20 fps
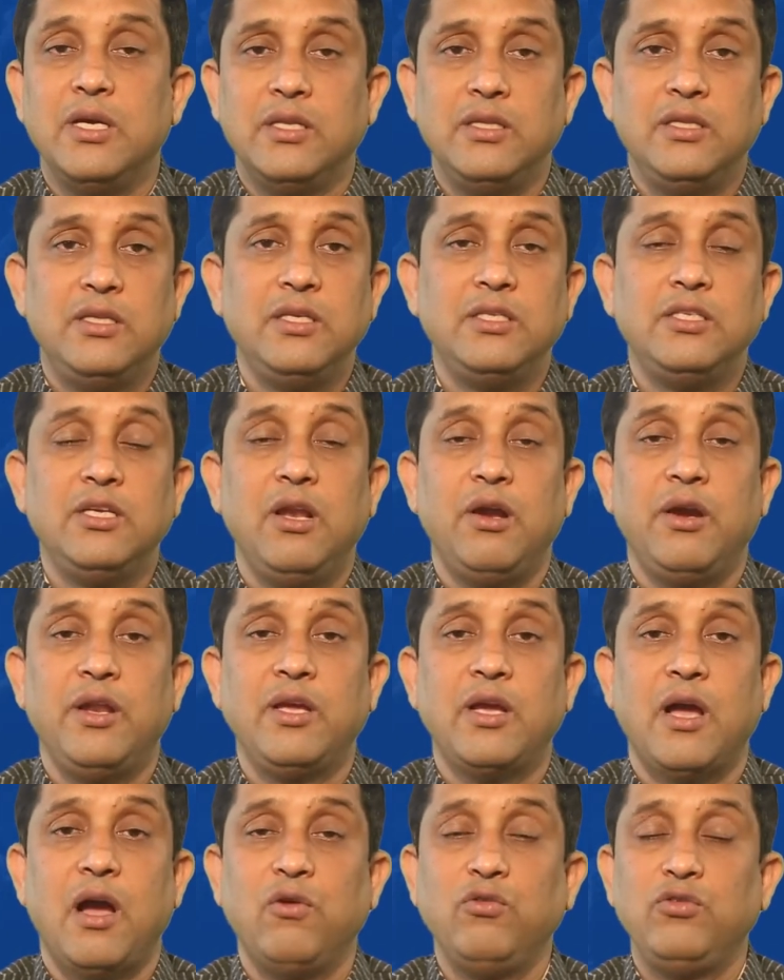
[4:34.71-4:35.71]
these
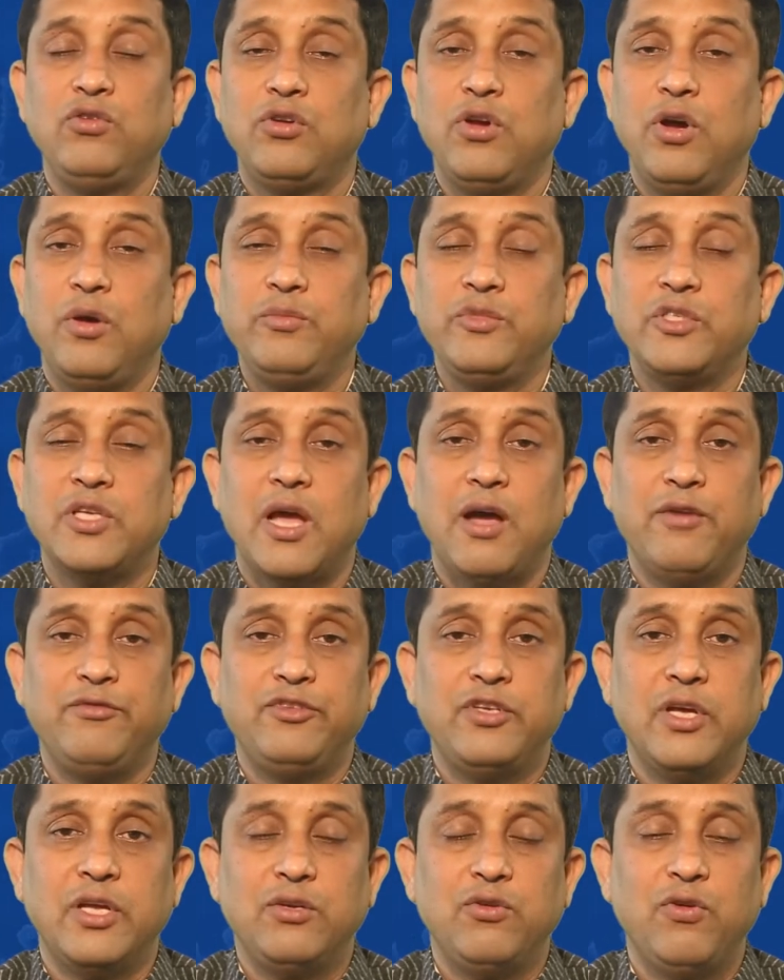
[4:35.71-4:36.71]
learning outcomes
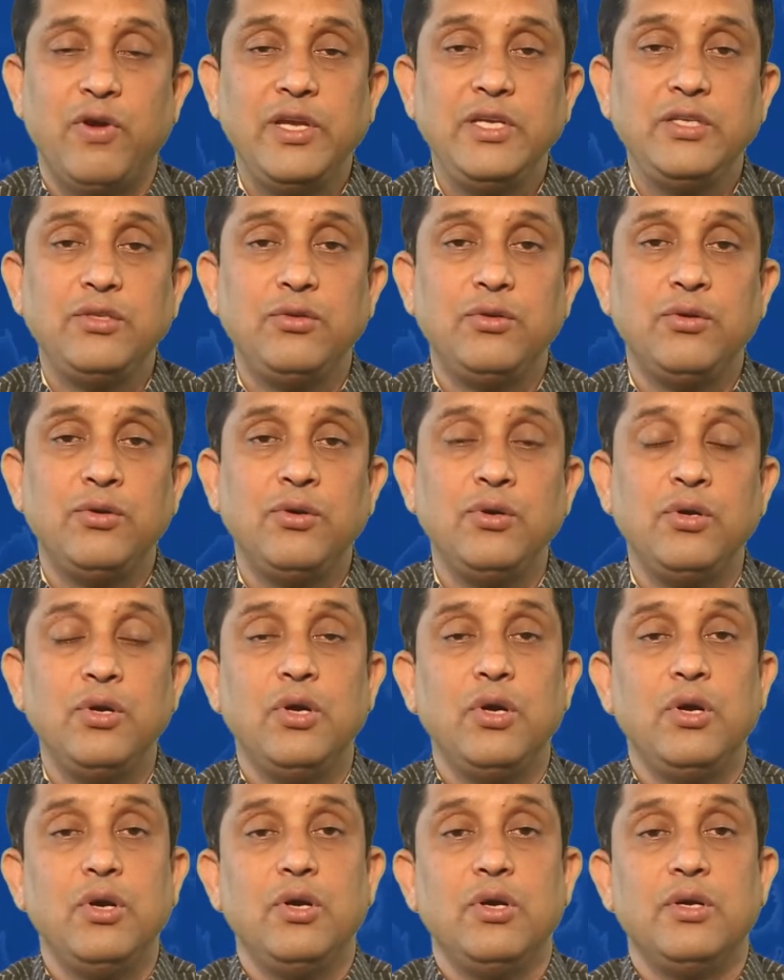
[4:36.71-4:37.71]
after going through
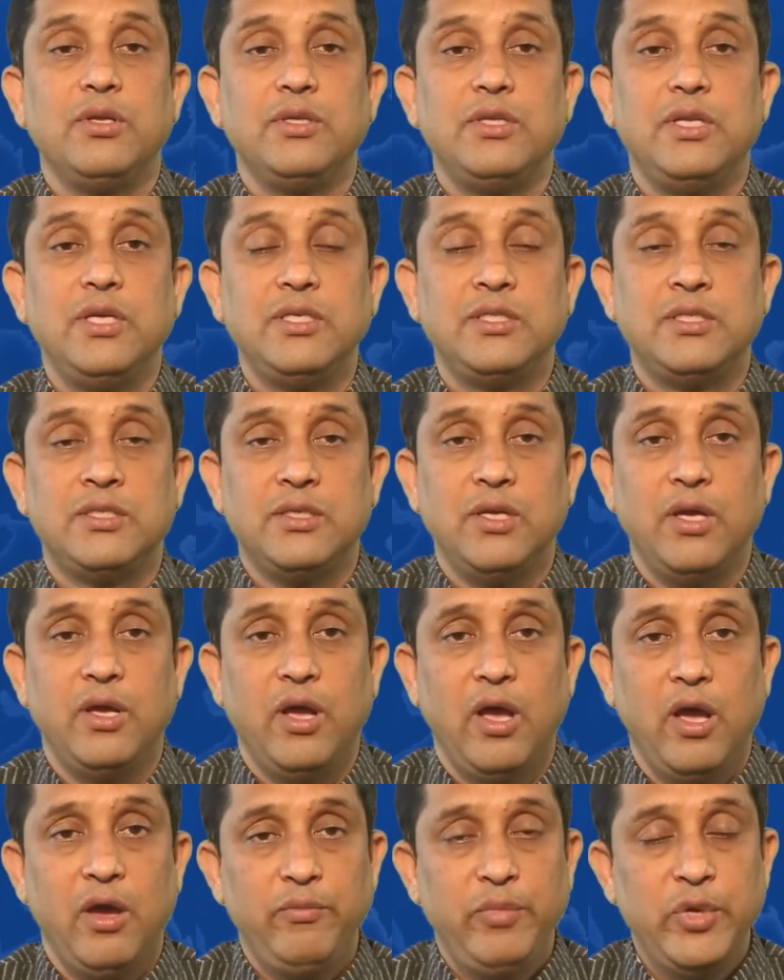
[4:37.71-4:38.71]
this
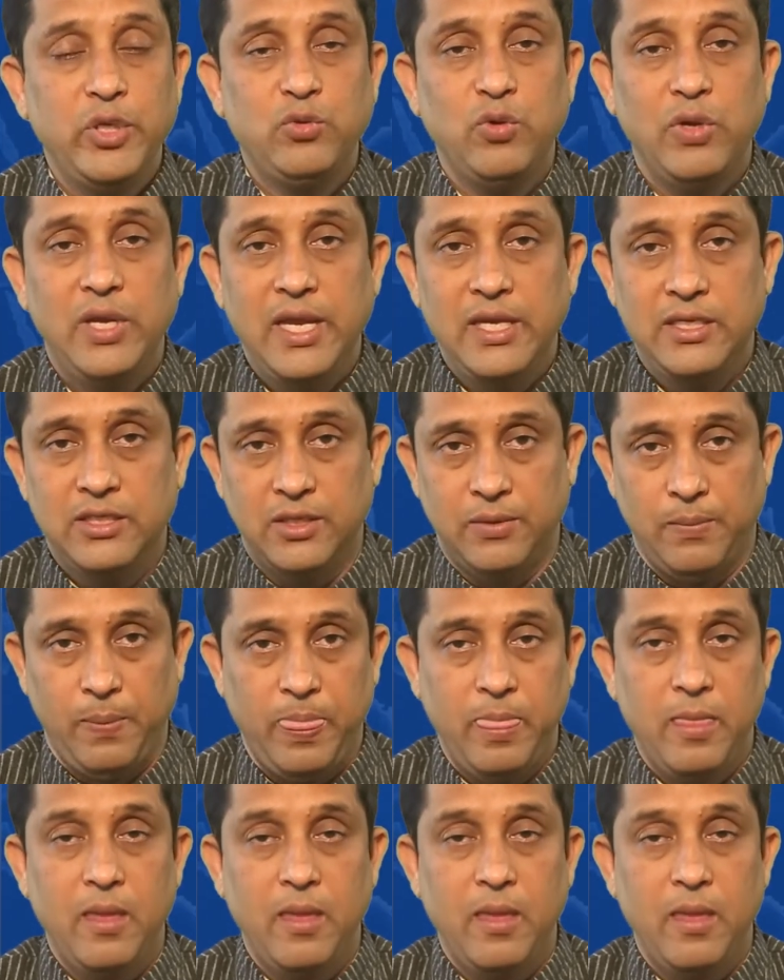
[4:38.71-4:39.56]
video lesson.